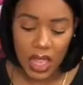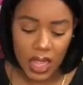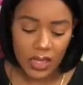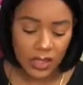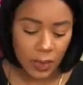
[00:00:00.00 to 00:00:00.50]

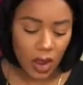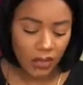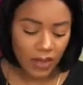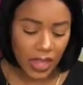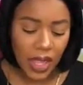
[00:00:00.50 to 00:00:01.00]
it's
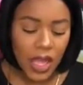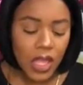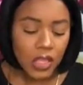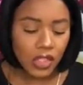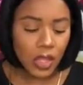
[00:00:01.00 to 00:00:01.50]
perfect.
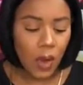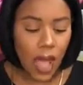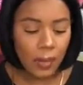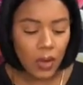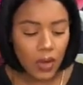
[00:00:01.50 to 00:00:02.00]
So
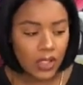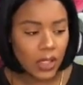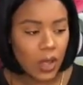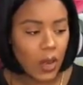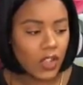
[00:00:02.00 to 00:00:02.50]
I'm going to
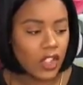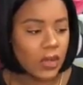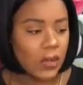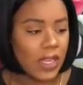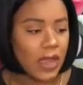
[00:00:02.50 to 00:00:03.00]
go
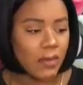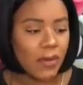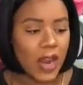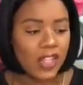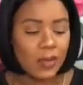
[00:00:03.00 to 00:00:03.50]
to the
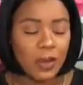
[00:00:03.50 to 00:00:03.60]
Impress